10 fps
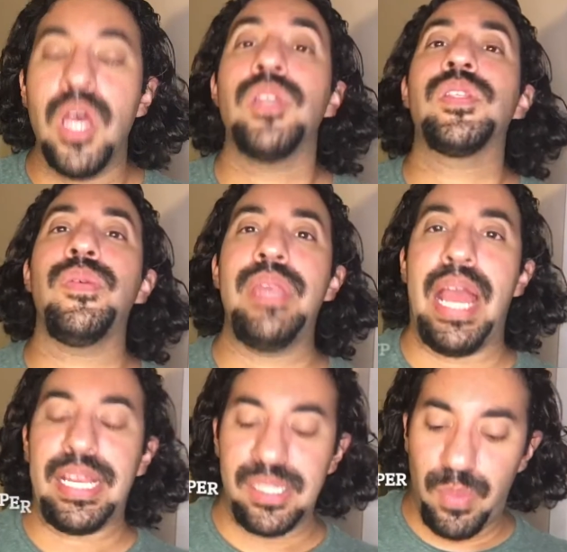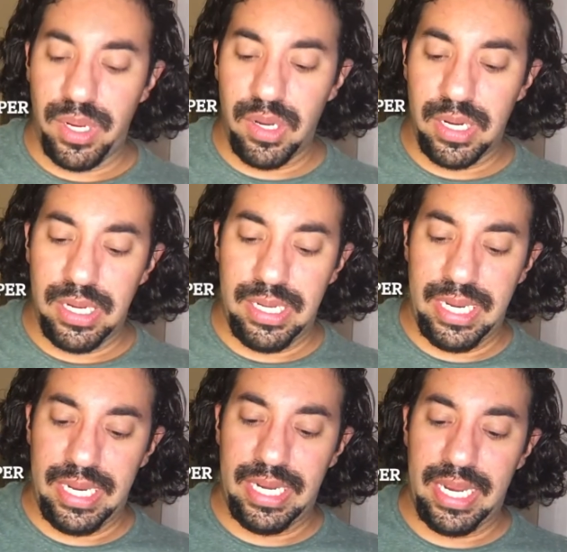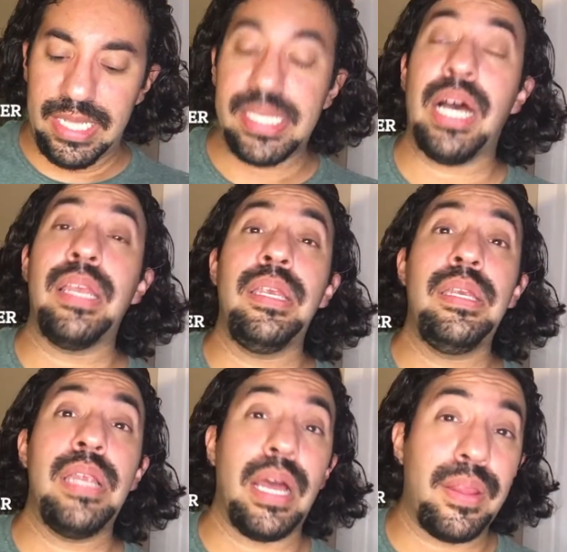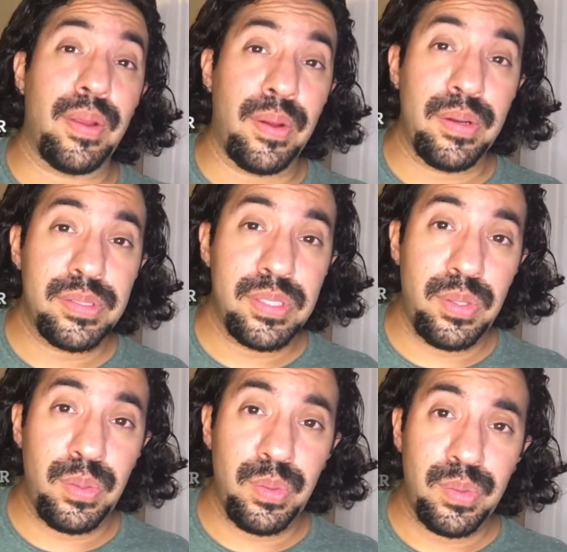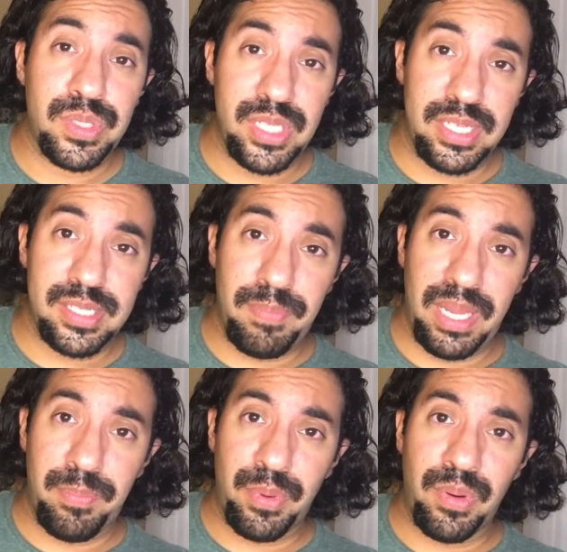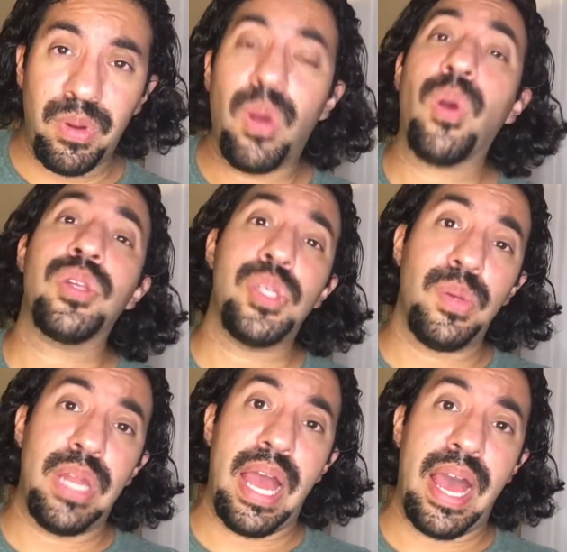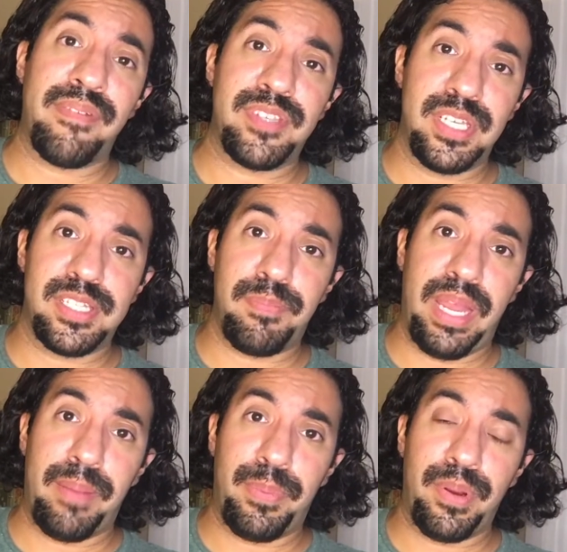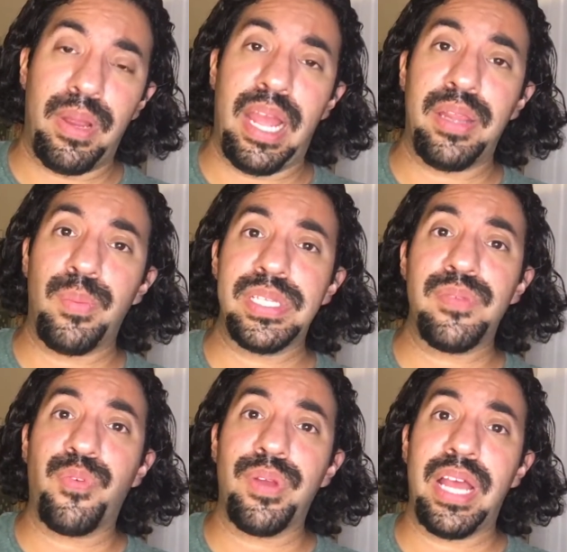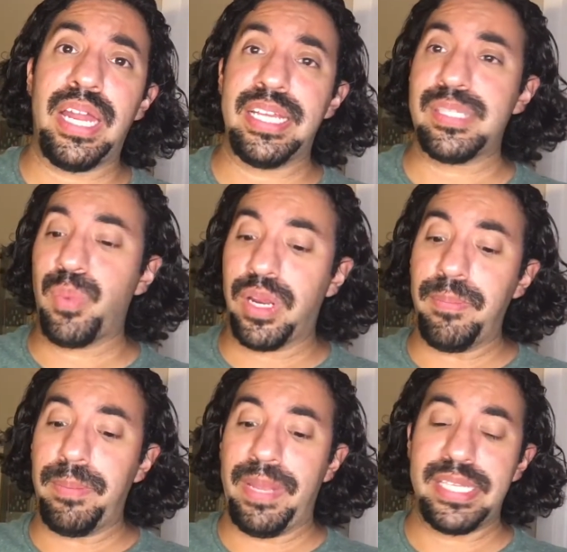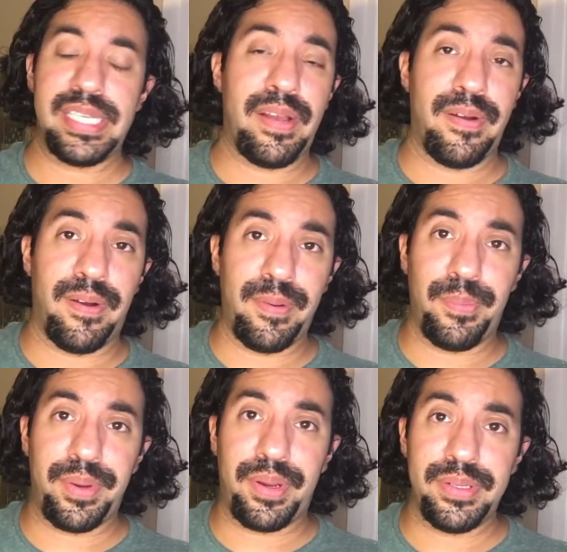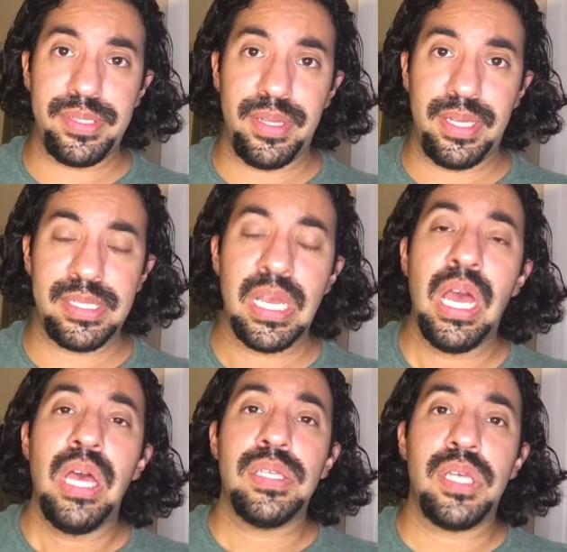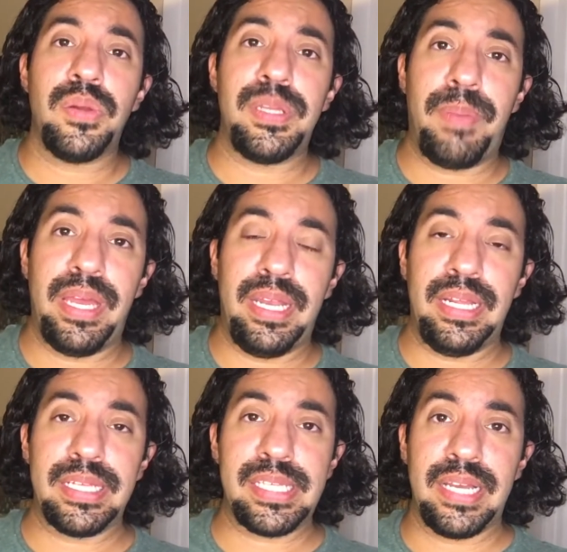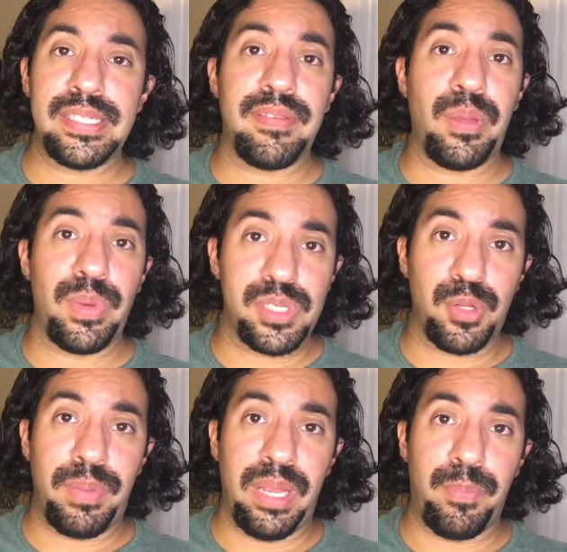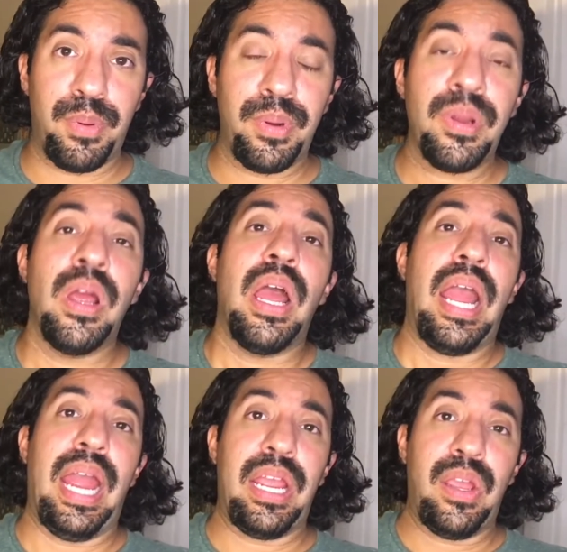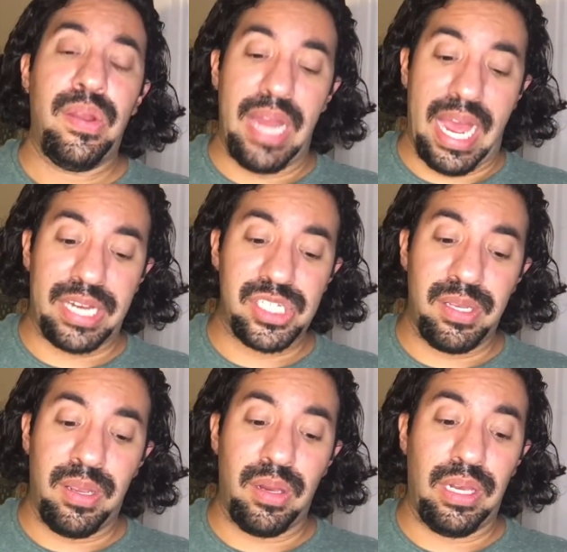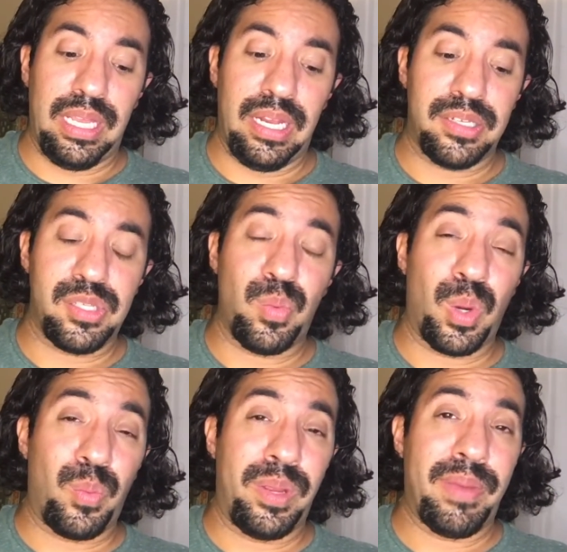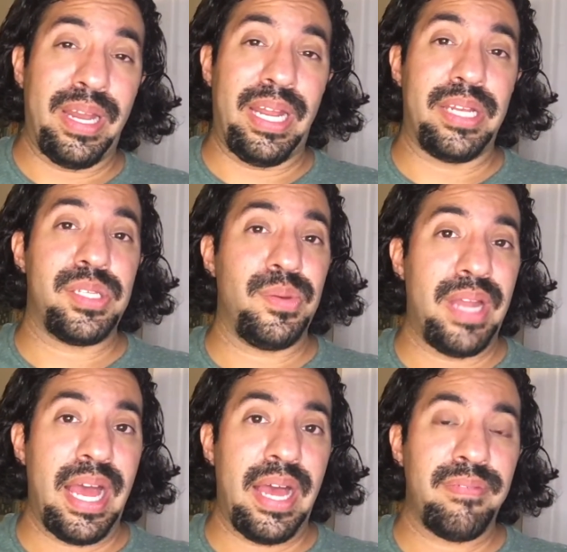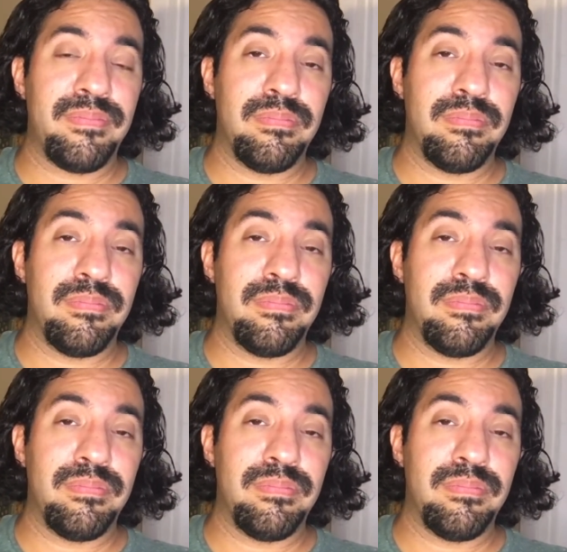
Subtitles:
So next, what you're gonna need is another 2 sheets of paper or 2.5 sheets of paper. And the reason for that is we're gonna be pasting our artwork onto this. So depending the size of the original paper, it can actually lead it to where we might need 2.5,